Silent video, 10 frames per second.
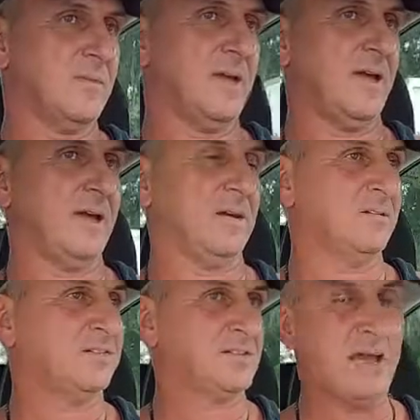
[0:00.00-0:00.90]

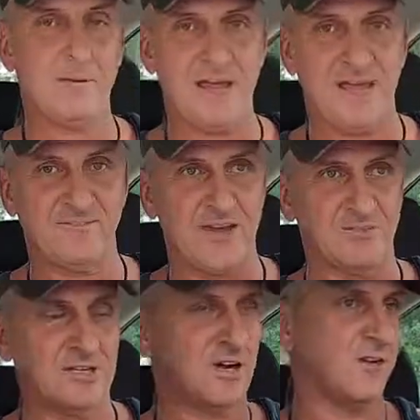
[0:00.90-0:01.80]
and salmon have
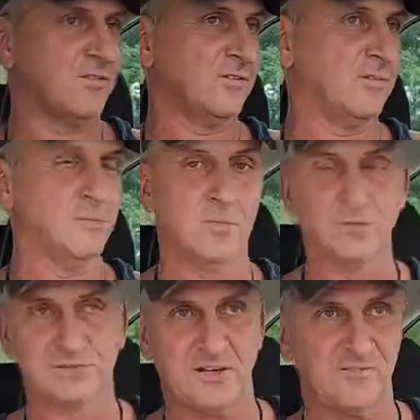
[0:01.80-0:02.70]
not recovered, the
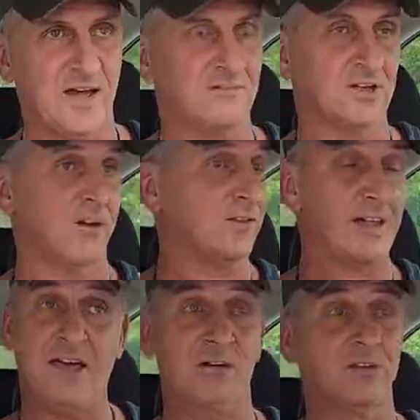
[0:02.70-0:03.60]
moose have not
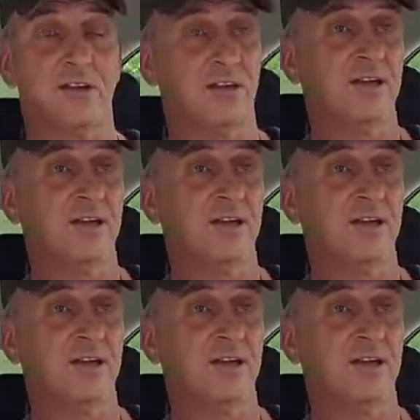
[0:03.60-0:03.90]
recovered, elk